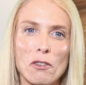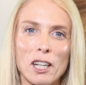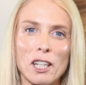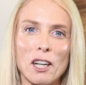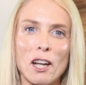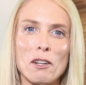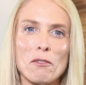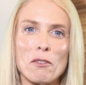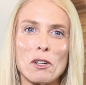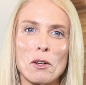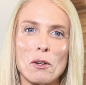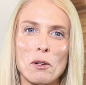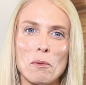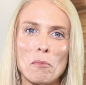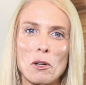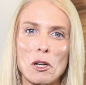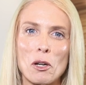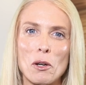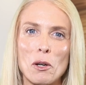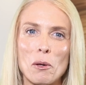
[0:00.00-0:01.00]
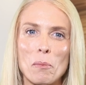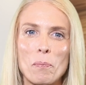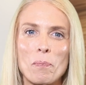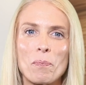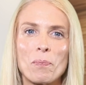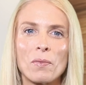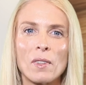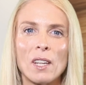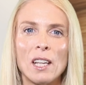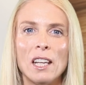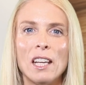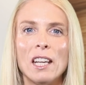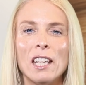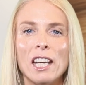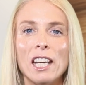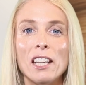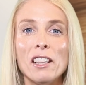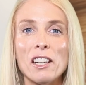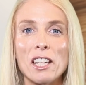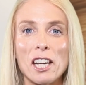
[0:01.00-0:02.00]
Frontline Recruitment Group.
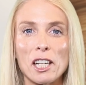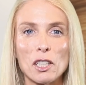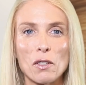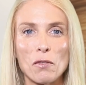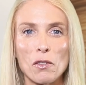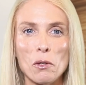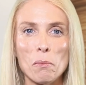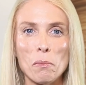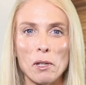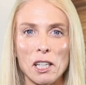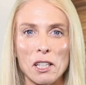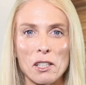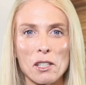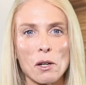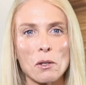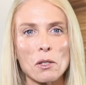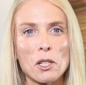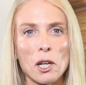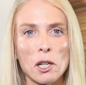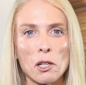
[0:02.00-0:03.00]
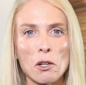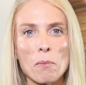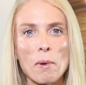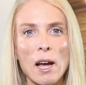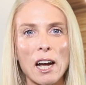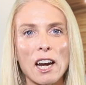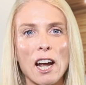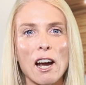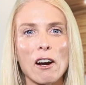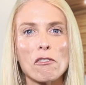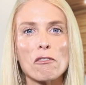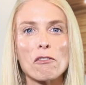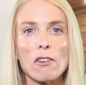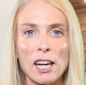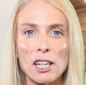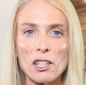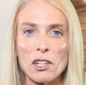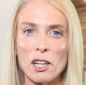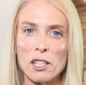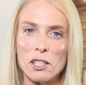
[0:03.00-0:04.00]
In the next few minutes, I'll tell you about how
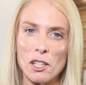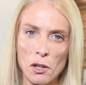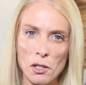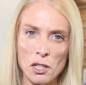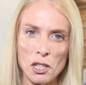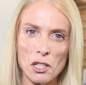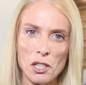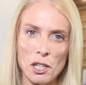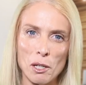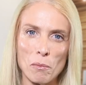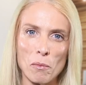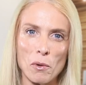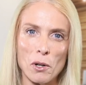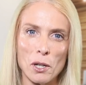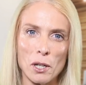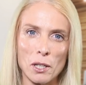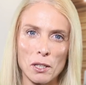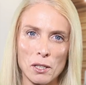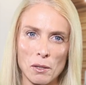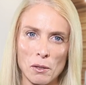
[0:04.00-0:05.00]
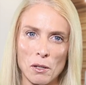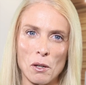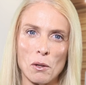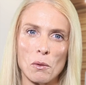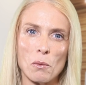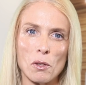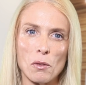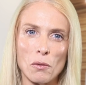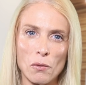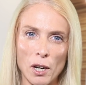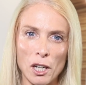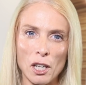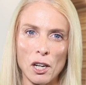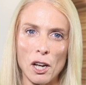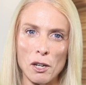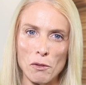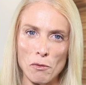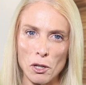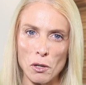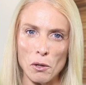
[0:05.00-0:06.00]
franchise ownership works with
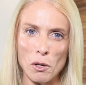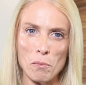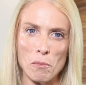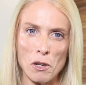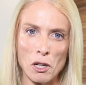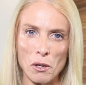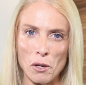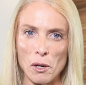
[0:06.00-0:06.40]
Frontline Recruitment